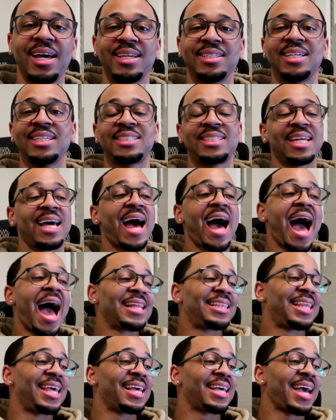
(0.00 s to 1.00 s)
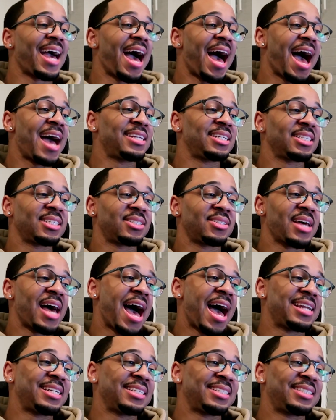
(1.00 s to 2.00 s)
I just
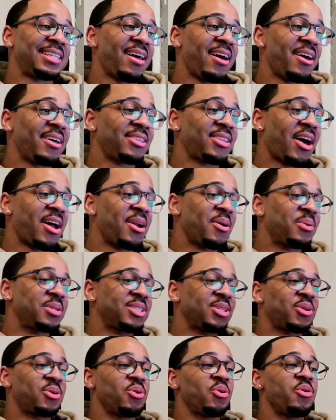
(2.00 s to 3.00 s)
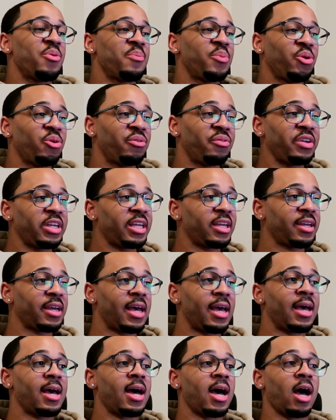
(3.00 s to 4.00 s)
thought it was a cool movie.
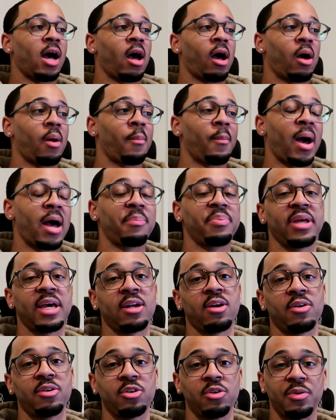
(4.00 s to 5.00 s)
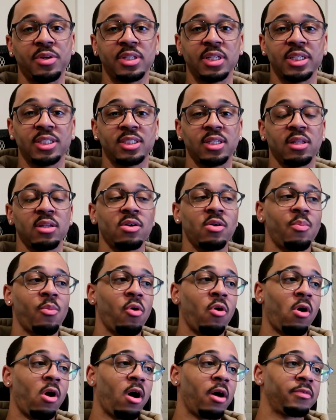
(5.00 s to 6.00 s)
I plan on doing this a little
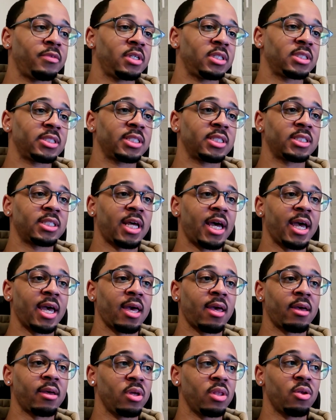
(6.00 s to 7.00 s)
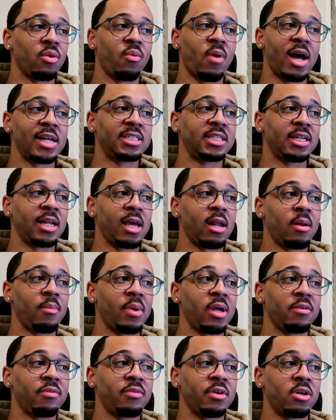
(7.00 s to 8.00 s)
more often, just like either watching
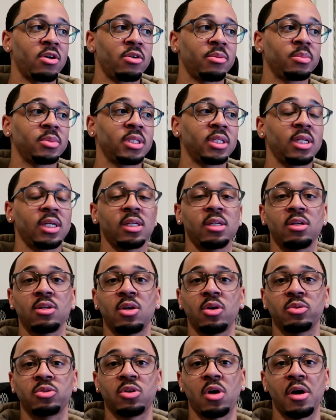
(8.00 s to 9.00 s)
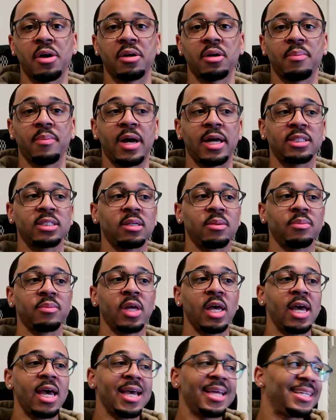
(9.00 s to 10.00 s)
anime films and then, you know, talking about
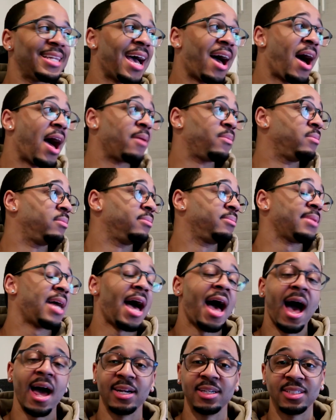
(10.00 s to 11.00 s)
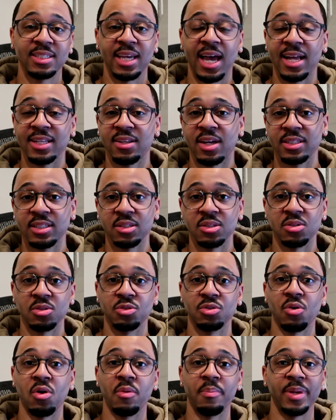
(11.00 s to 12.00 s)
them. Now, I honestly thought this
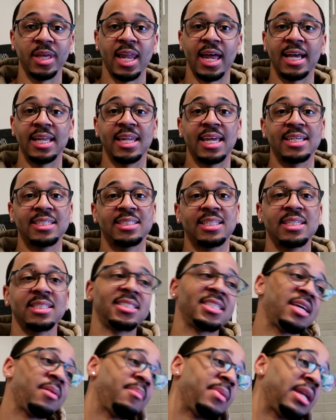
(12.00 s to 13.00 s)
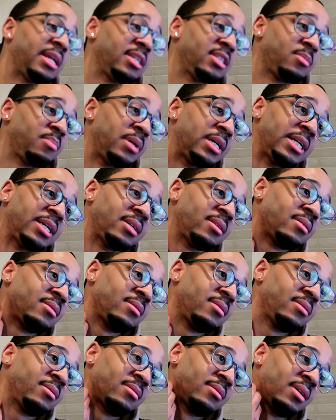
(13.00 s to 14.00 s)
was going to be like less than 10 minutes, but,
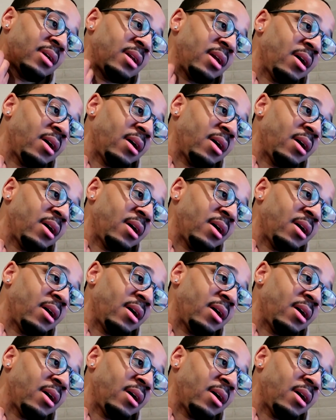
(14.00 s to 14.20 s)
you